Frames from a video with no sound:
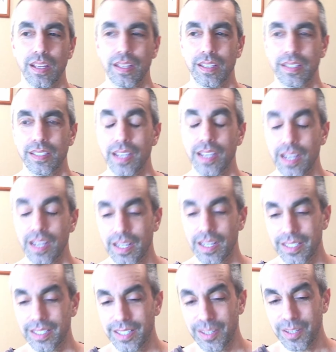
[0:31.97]
Yeah,
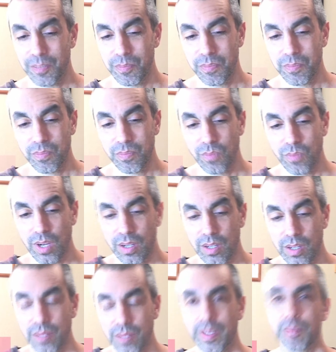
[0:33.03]

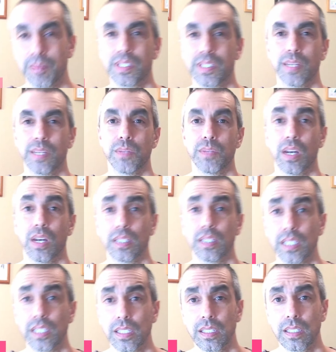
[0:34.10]
well, my name is Tim
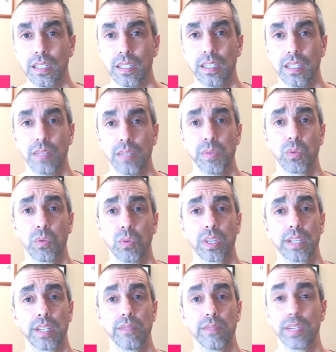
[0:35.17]
Donley. I've been
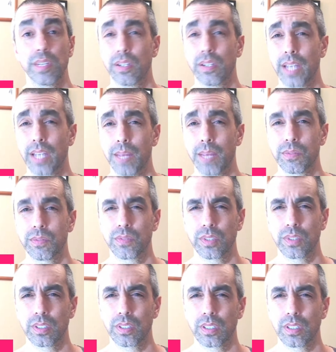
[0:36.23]
working in video games
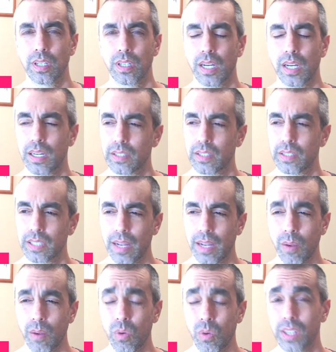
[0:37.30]
for,
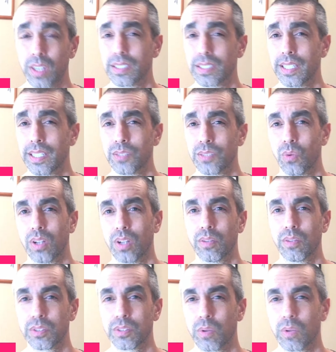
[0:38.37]
I want to say it's well
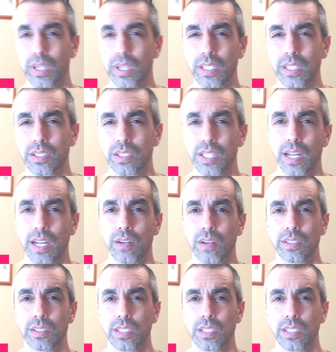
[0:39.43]
over 20 years now.